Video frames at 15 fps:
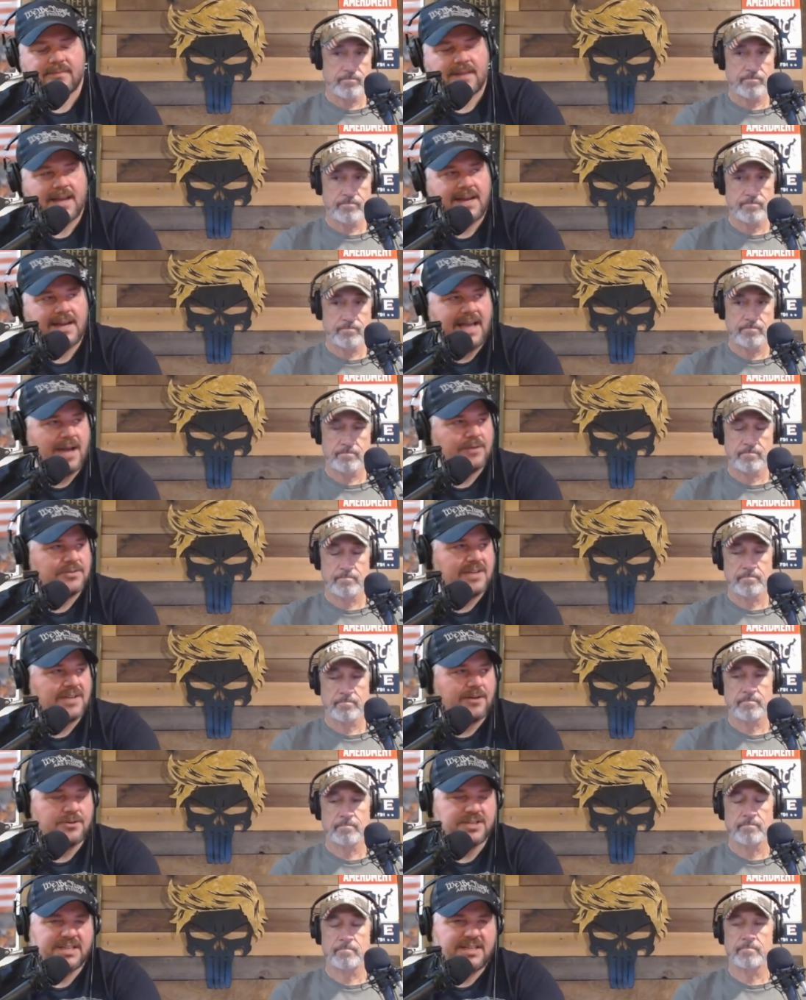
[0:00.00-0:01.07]
Speaker 1: any
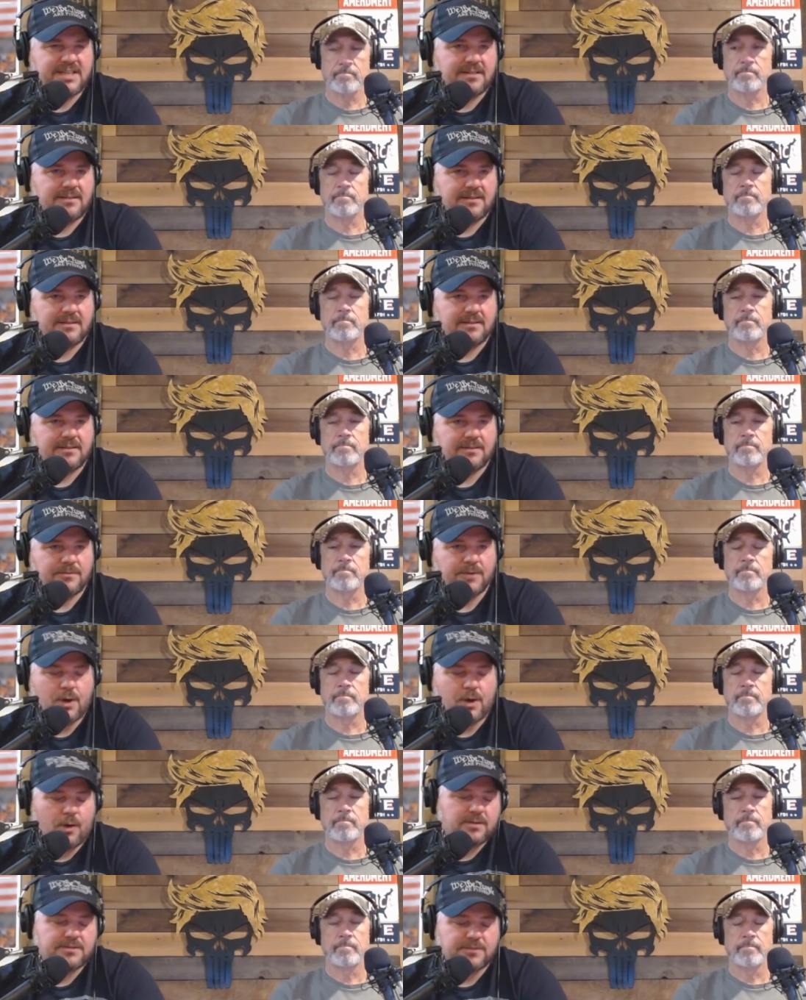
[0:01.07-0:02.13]
outsiders in,
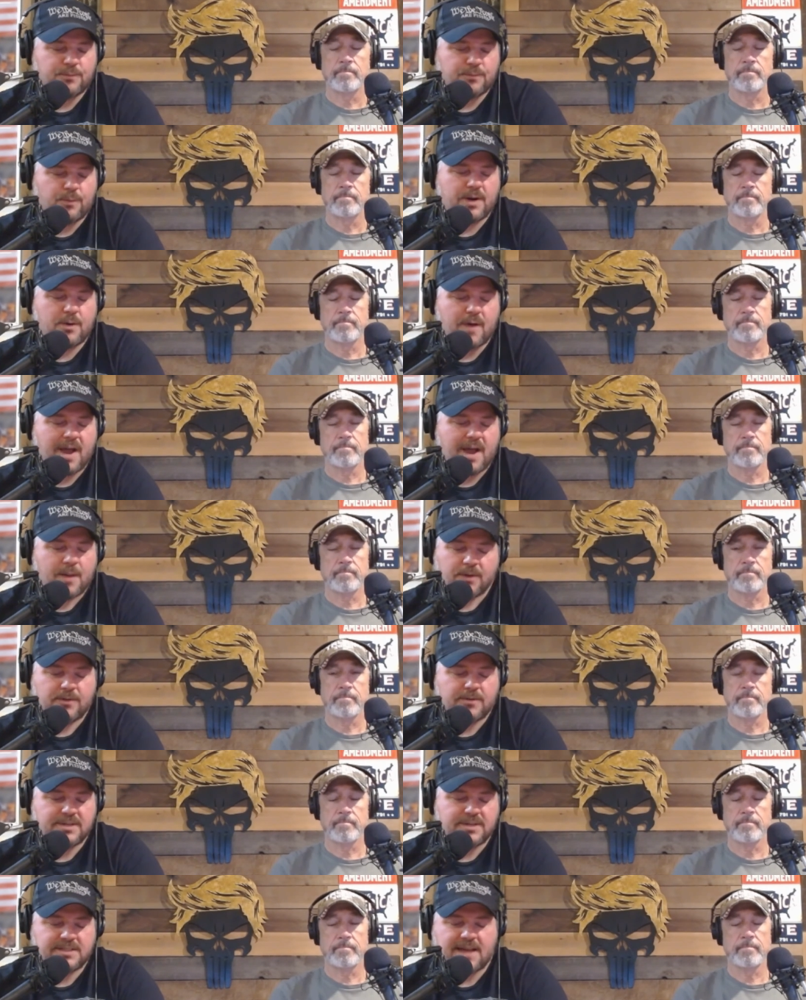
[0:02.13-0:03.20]
regardless of where you're at,
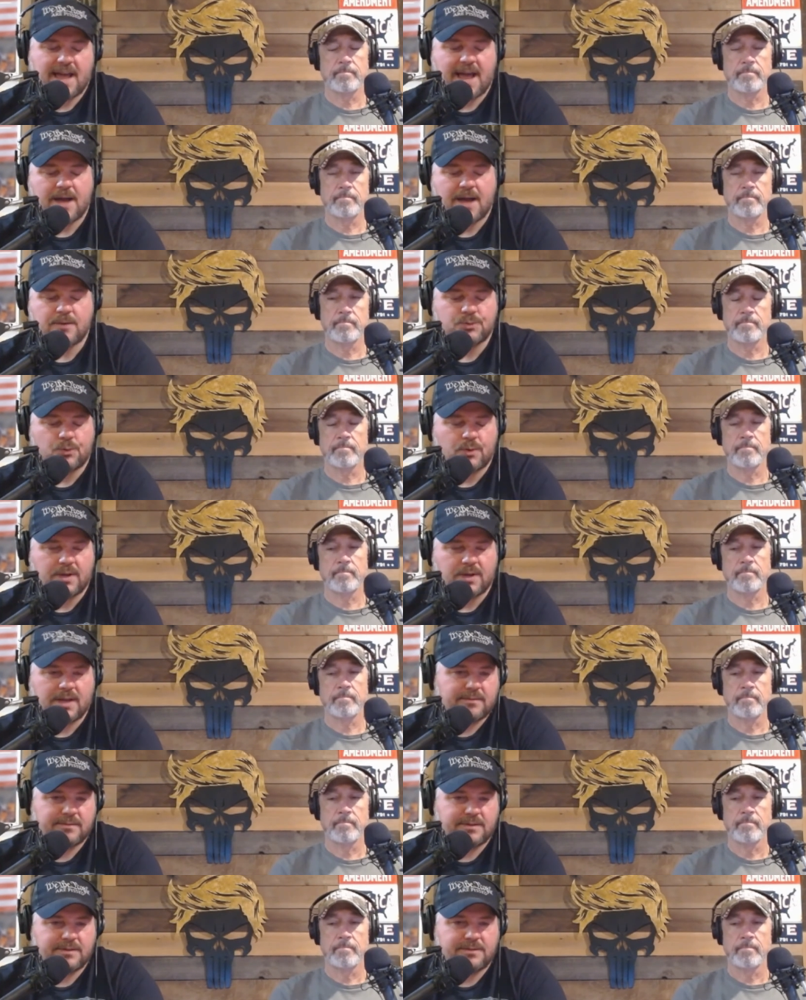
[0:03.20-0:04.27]
whether it's in the House or the
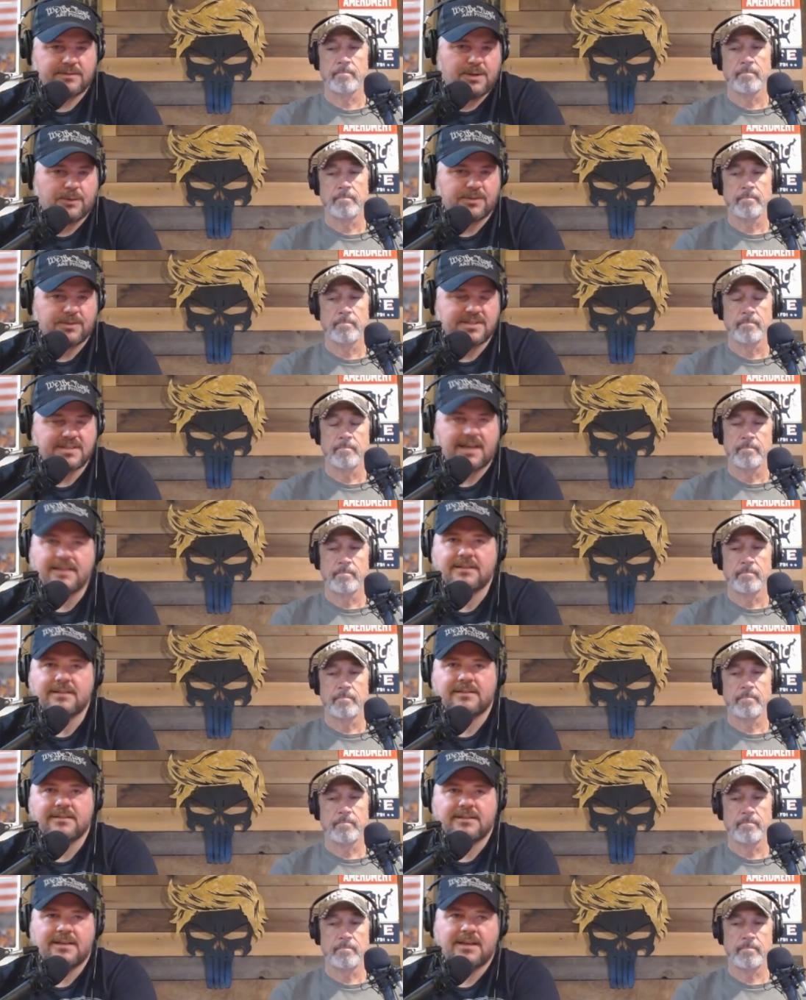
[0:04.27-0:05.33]
you know the Senate.
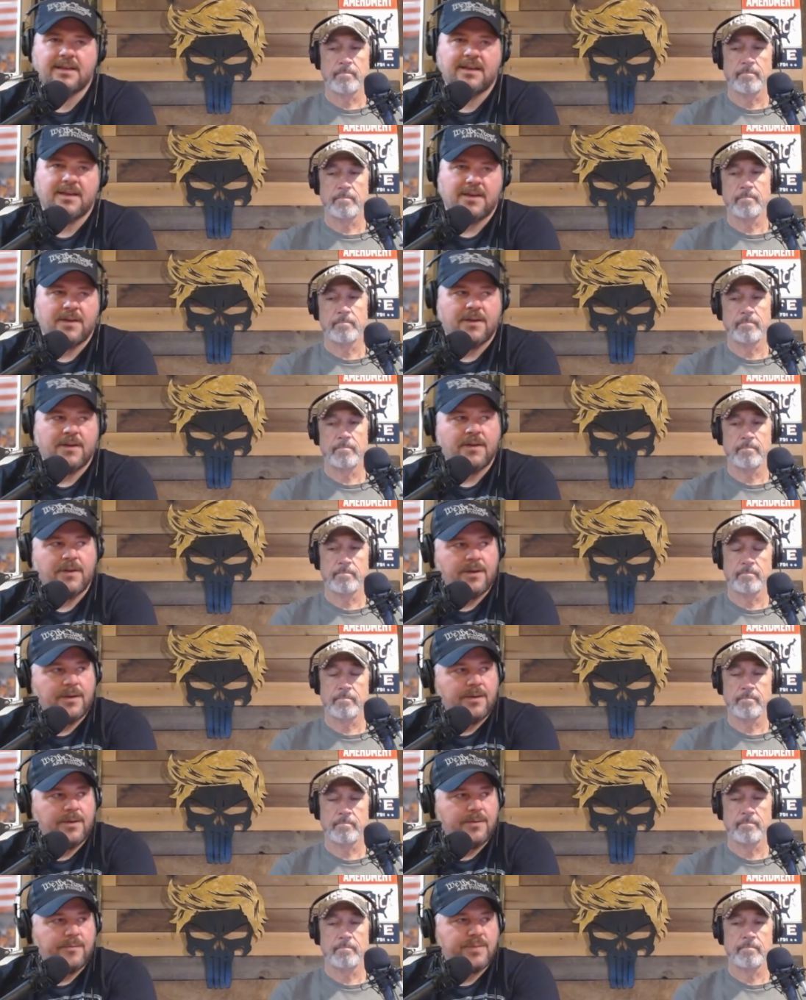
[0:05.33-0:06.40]

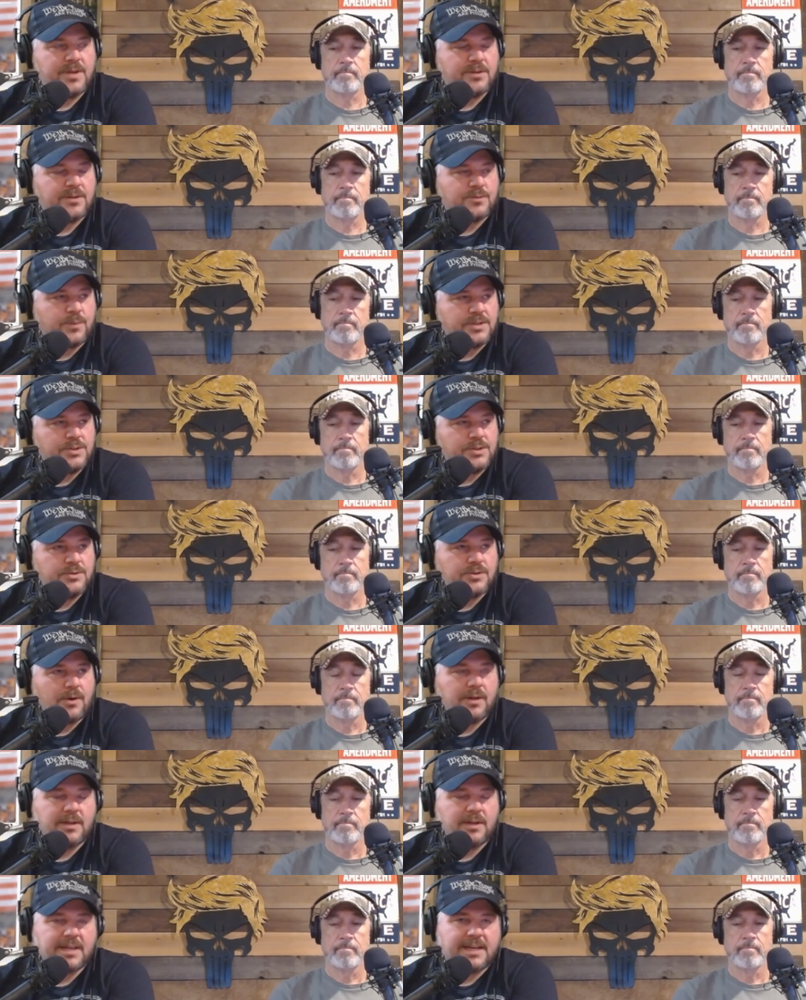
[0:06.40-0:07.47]
Because once you start
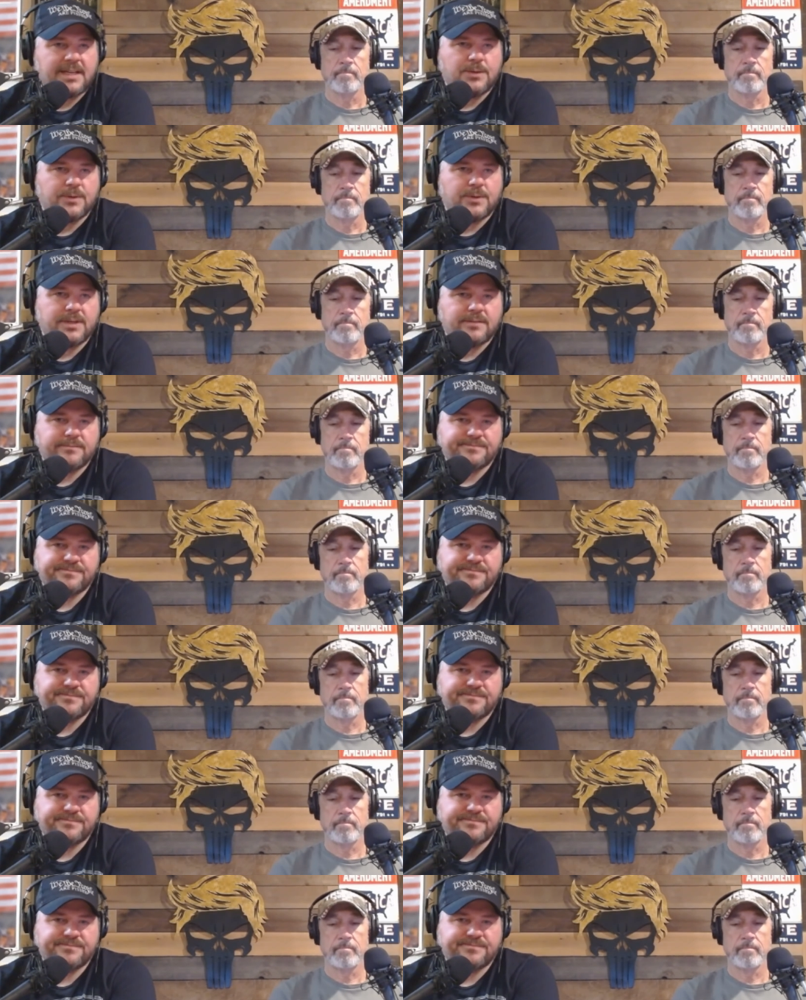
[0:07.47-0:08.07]
looking into it,